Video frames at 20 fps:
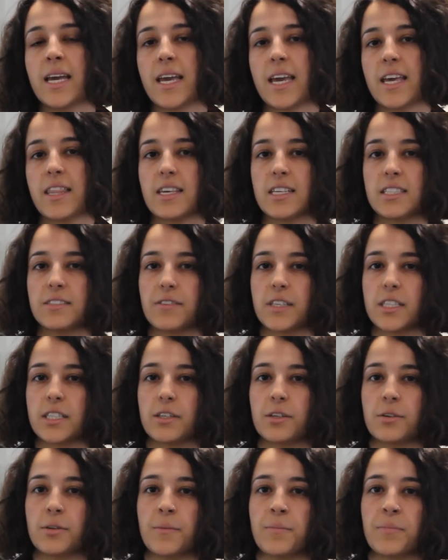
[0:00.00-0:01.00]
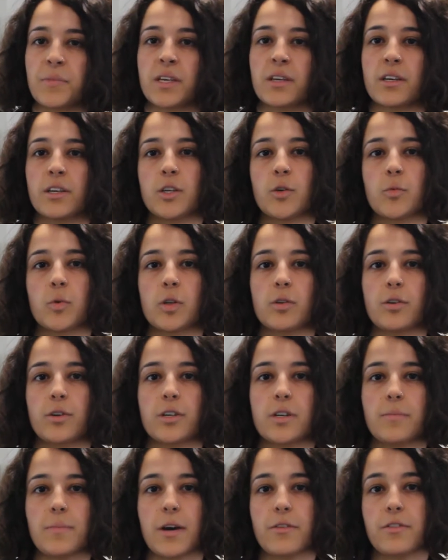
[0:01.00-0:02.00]
In this video, you will
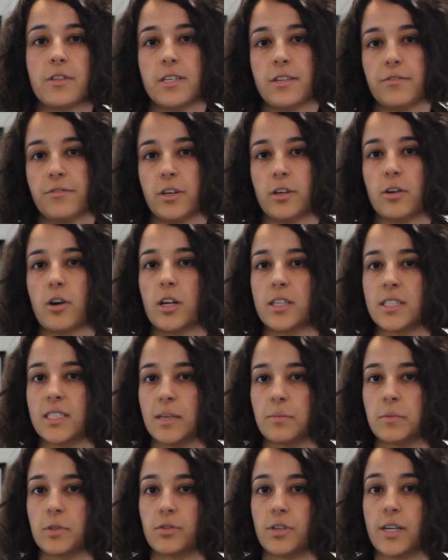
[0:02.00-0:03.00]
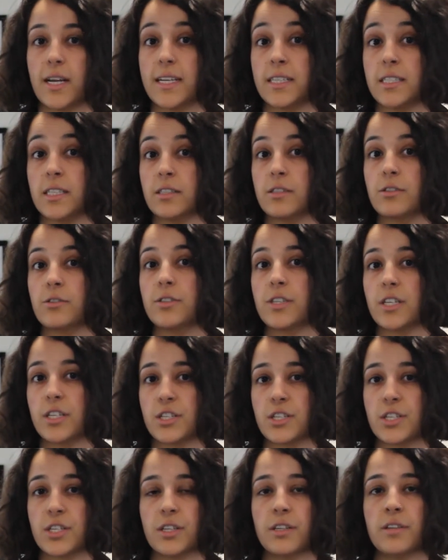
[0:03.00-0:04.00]
learn about the different concepts related to
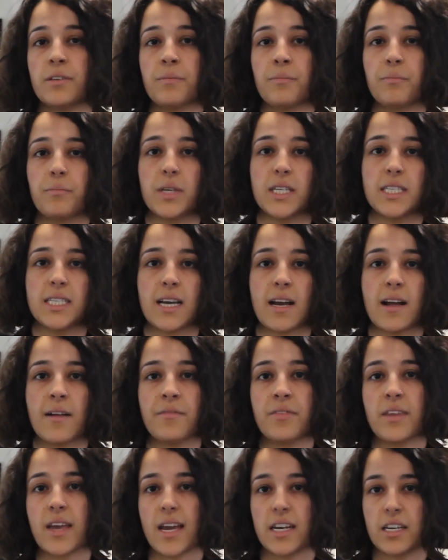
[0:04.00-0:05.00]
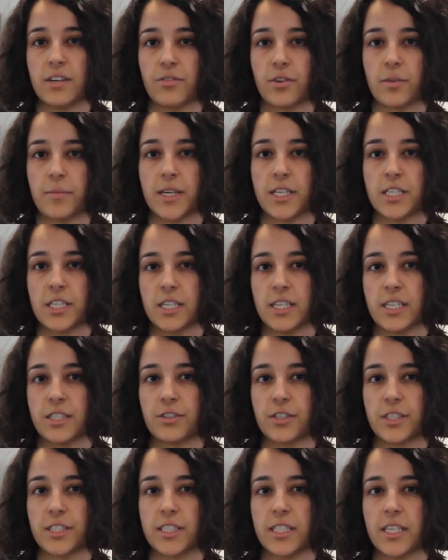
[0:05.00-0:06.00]
digital media and information
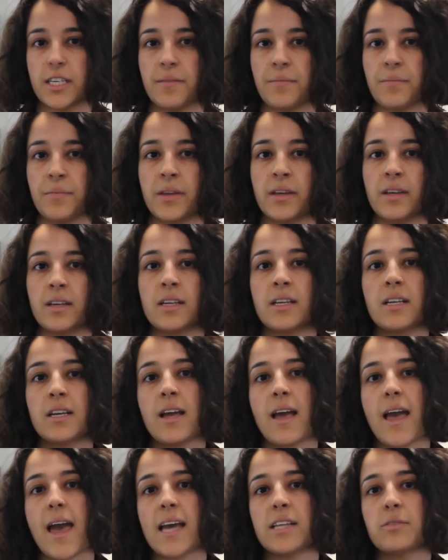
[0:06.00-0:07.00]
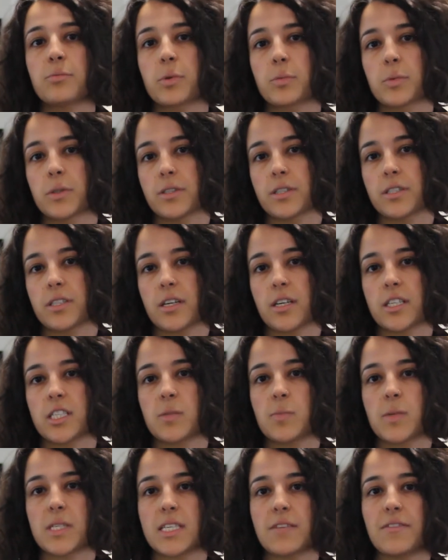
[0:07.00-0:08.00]
literacy, and we will discuss
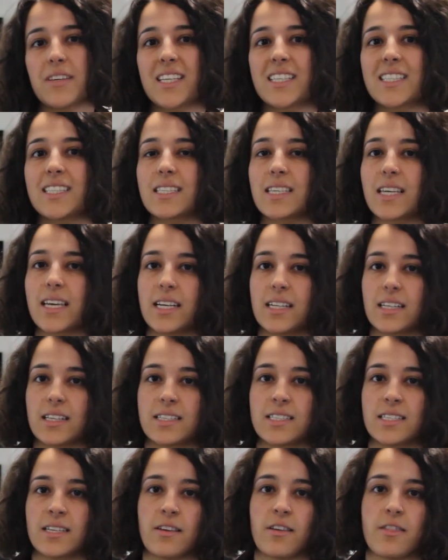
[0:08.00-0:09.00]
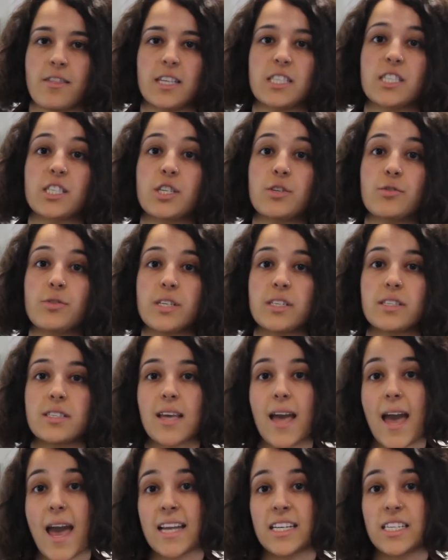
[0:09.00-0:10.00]
specific skills that students
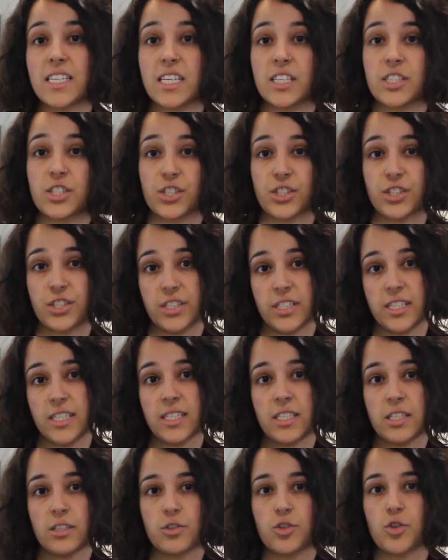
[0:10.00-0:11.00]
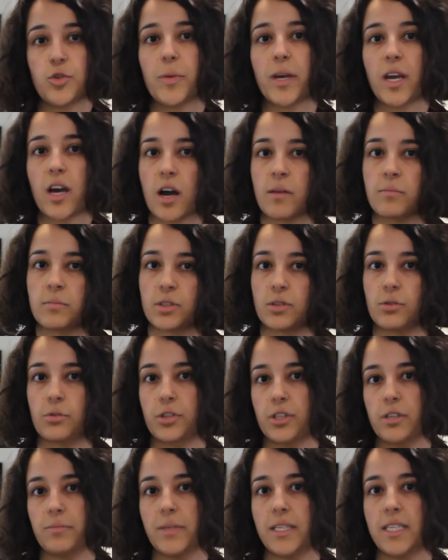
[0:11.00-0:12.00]
and teachers need to become
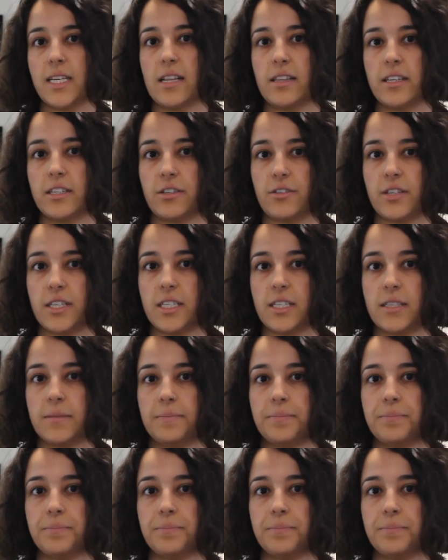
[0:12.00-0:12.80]
social media literate.